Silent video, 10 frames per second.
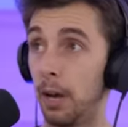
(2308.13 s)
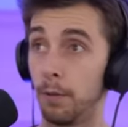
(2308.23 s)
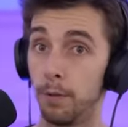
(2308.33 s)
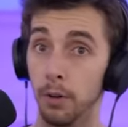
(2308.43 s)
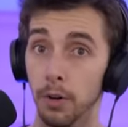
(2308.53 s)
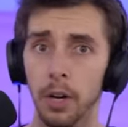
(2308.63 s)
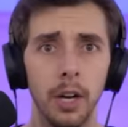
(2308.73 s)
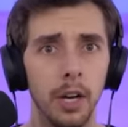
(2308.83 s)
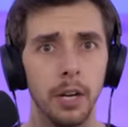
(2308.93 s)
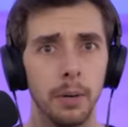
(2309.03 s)
now for
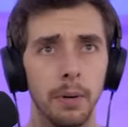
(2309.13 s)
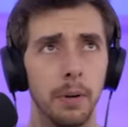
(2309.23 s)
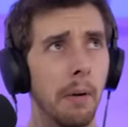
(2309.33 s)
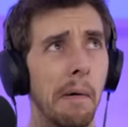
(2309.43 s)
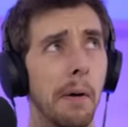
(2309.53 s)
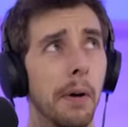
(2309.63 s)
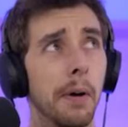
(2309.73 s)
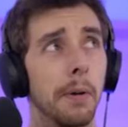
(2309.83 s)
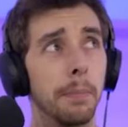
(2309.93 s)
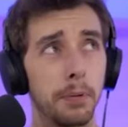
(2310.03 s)

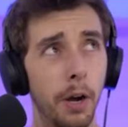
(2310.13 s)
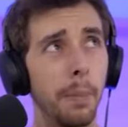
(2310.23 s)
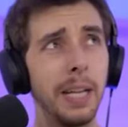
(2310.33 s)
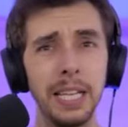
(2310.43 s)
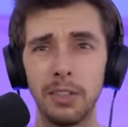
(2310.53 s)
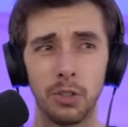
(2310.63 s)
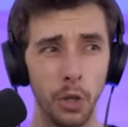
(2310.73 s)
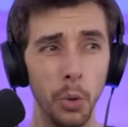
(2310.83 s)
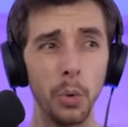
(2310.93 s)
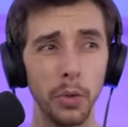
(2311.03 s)
probably
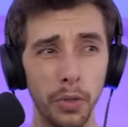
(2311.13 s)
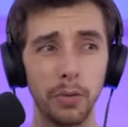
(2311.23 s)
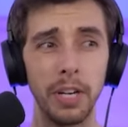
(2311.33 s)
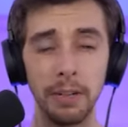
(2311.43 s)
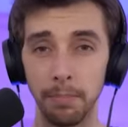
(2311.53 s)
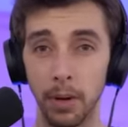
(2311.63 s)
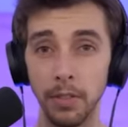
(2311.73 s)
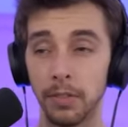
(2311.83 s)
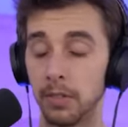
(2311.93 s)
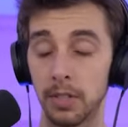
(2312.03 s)
two or three
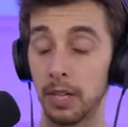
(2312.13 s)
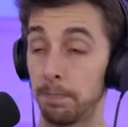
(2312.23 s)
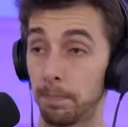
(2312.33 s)
months.